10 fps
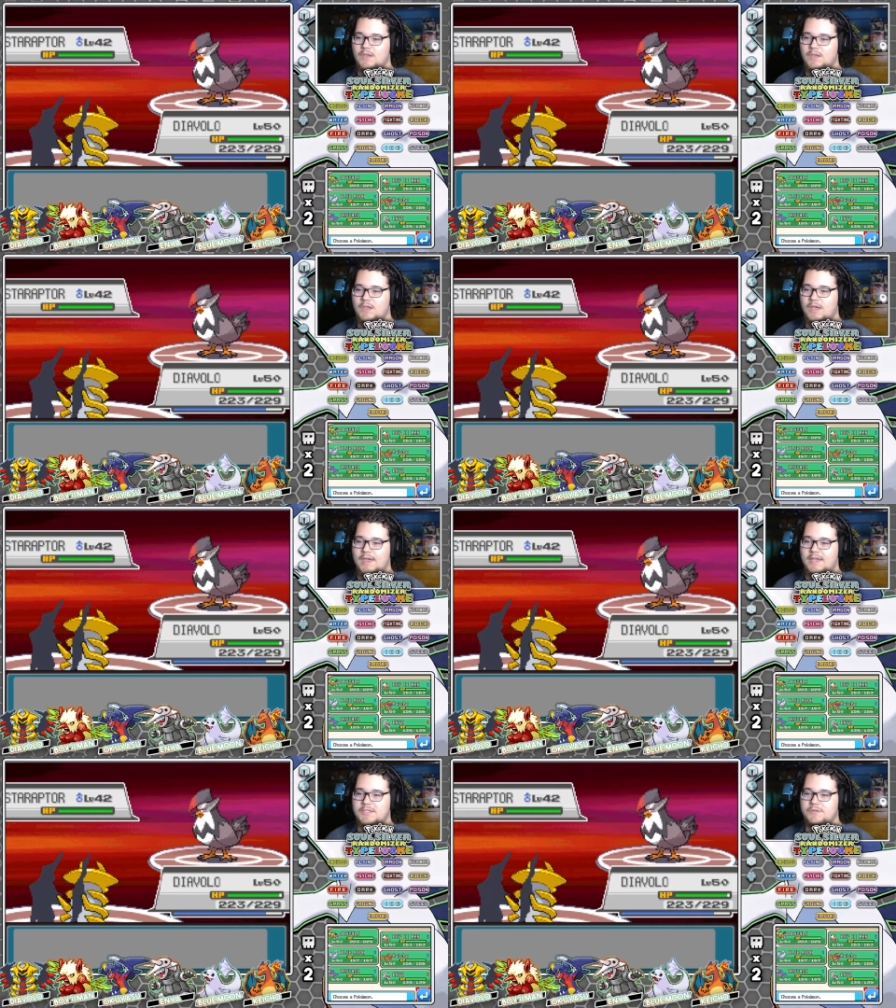I
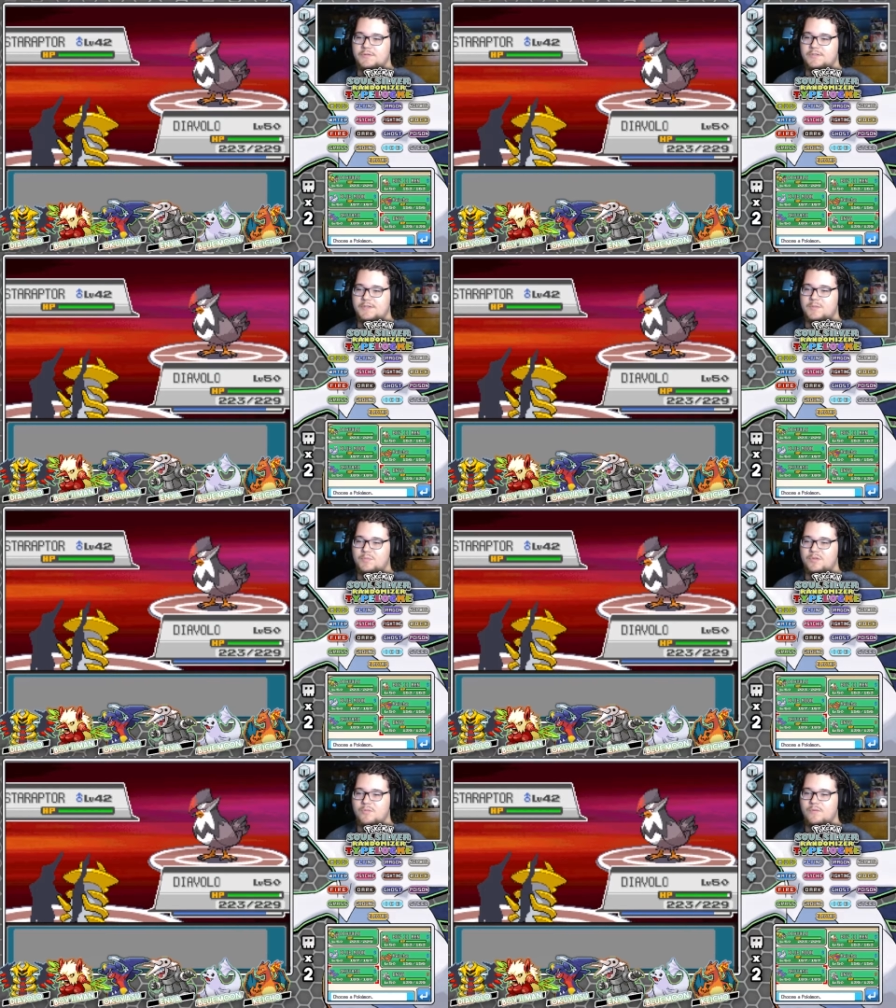guess we'll switch out to Blue
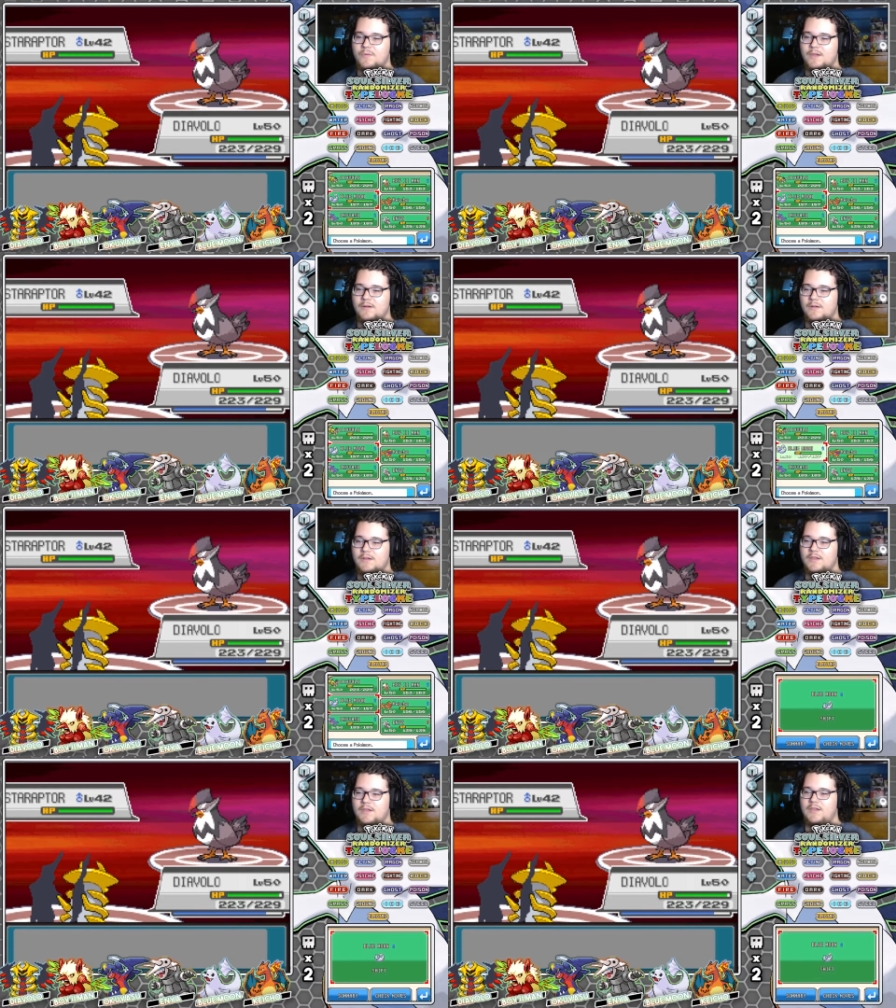Moon then.
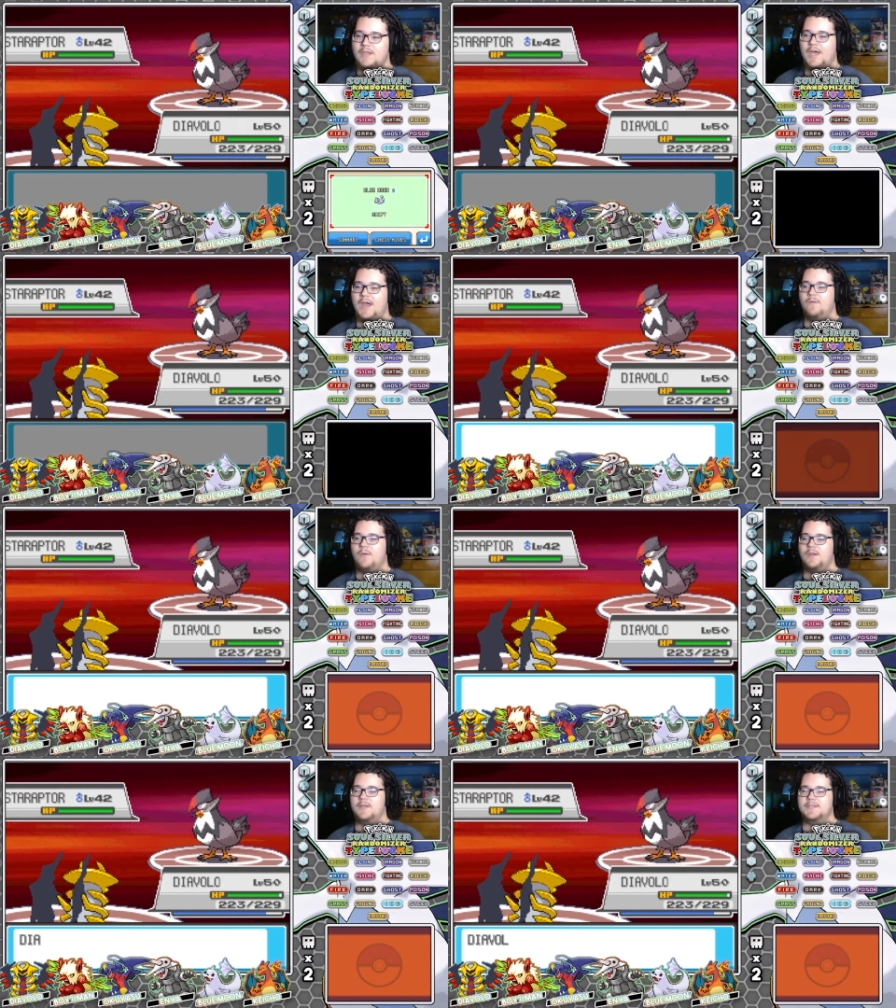How
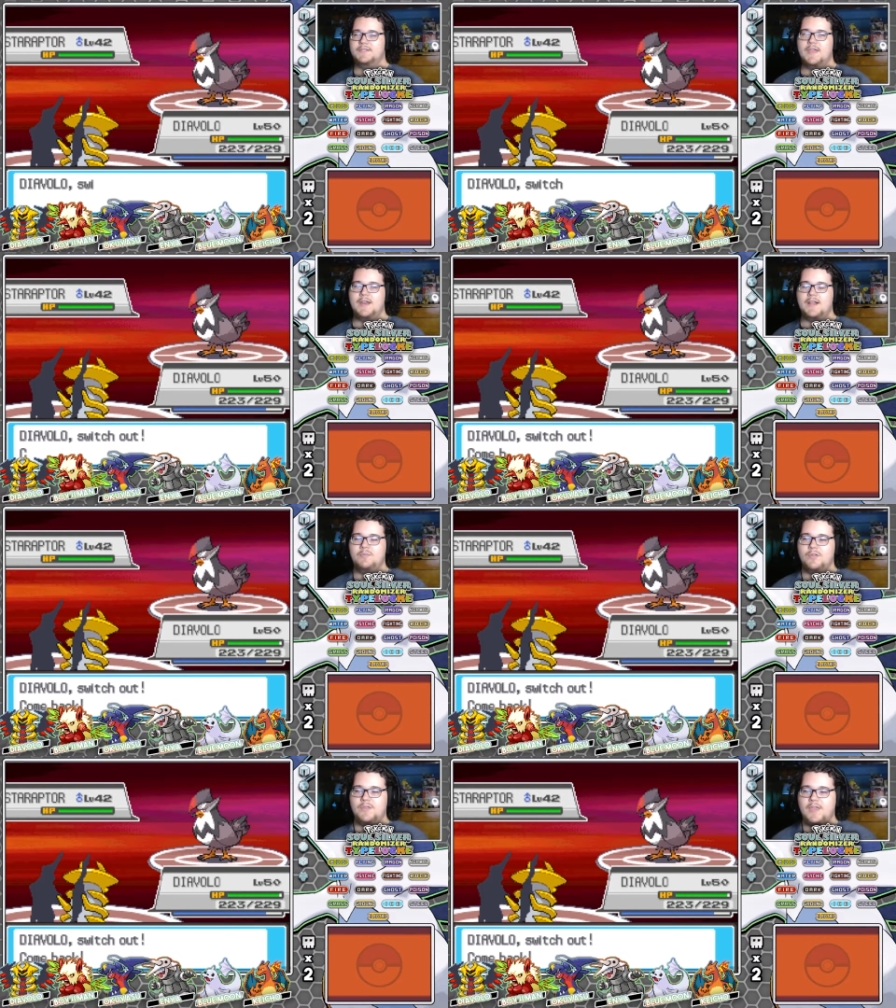ironic is that? I
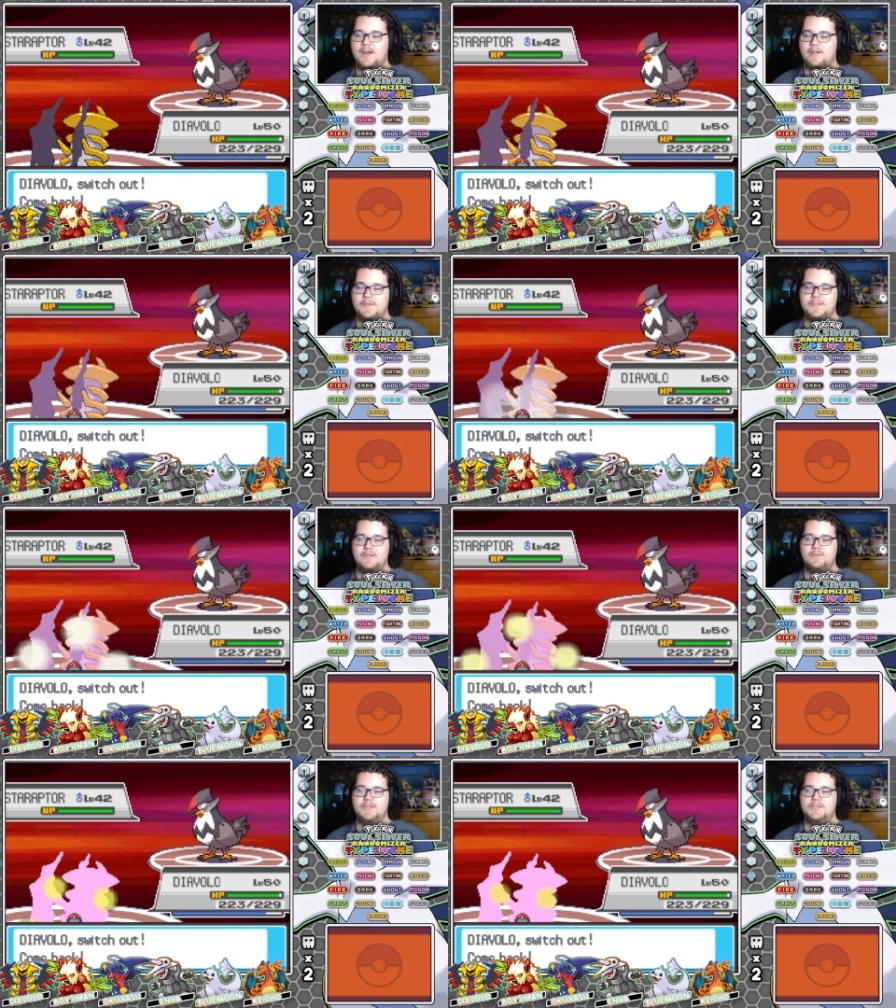put that on the team
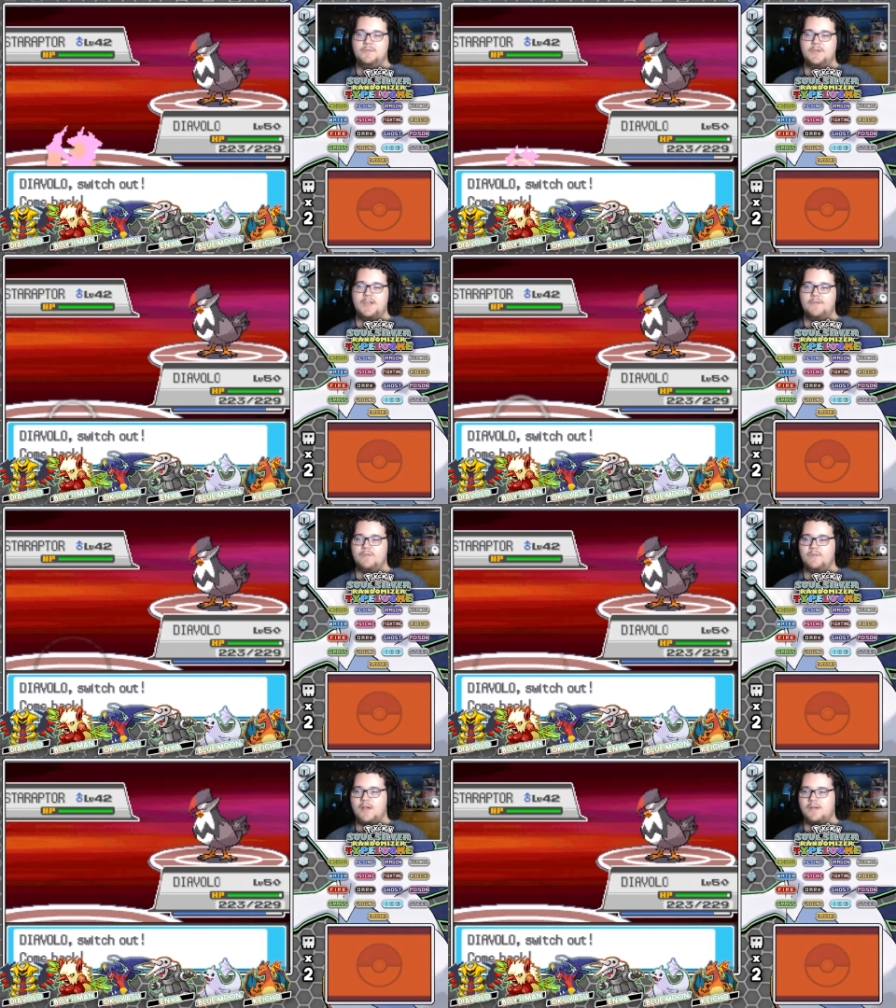just so we can have the
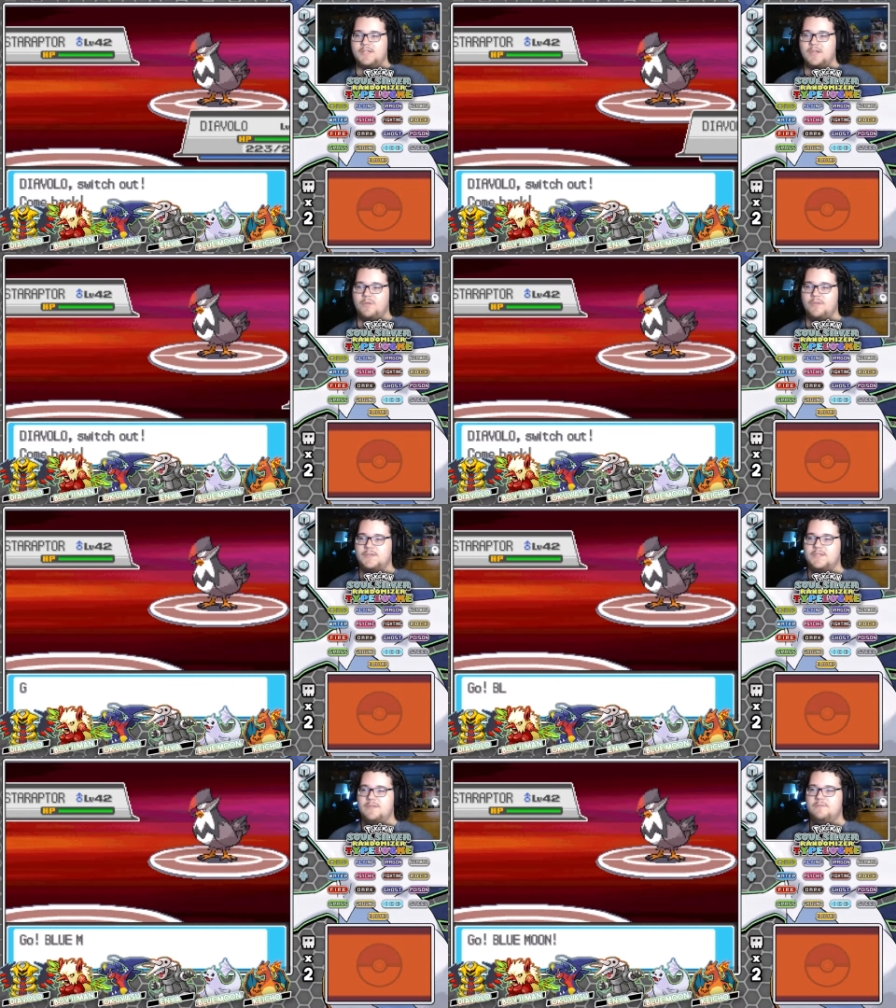Rock type on the
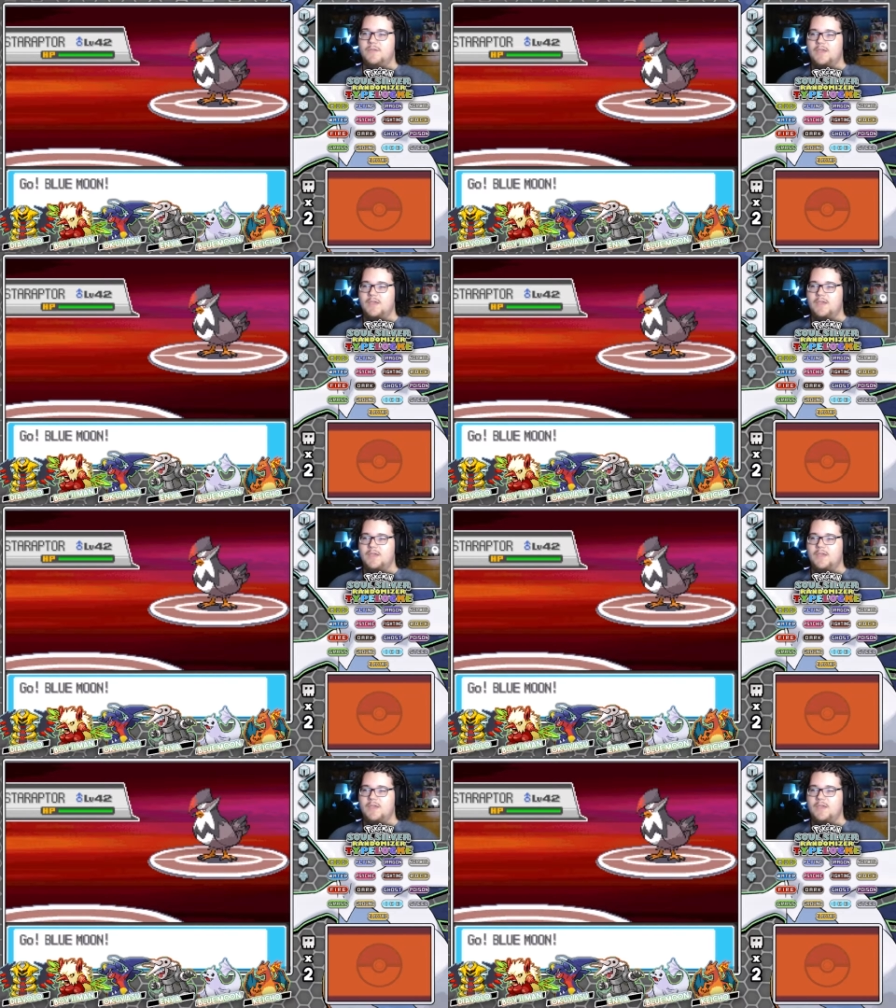team.